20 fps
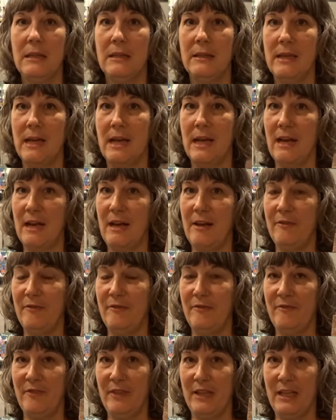that I
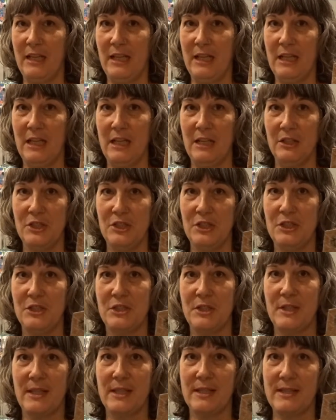
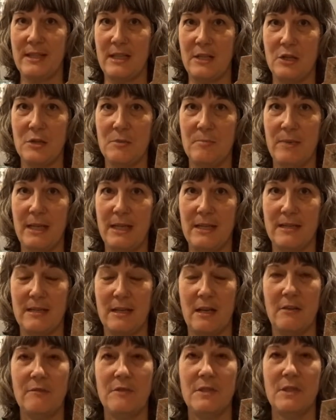finished the centerpiece of.